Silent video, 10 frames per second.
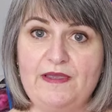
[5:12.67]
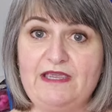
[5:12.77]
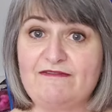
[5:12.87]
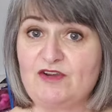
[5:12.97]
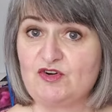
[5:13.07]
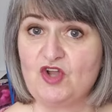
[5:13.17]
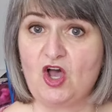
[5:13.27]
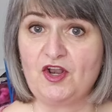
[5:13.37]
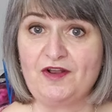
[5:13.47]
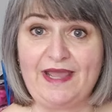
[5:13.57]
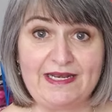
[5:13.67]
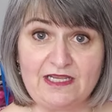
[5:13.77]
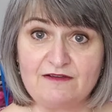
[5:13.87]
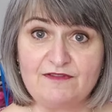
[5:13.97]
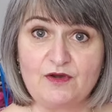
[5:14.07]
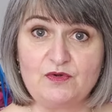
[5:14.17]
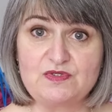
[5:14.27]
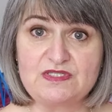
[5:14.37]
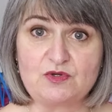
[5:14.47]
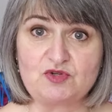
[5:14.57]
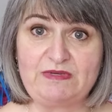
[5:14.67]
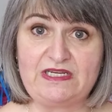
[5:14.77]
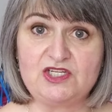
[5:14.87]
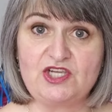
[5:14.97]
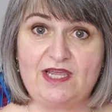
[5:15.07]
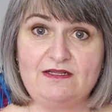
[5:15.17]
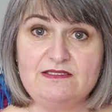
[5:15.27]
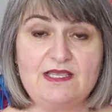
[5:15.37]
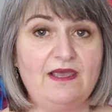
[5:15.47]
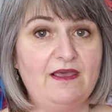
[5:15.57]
If you're not on any of those social media channels,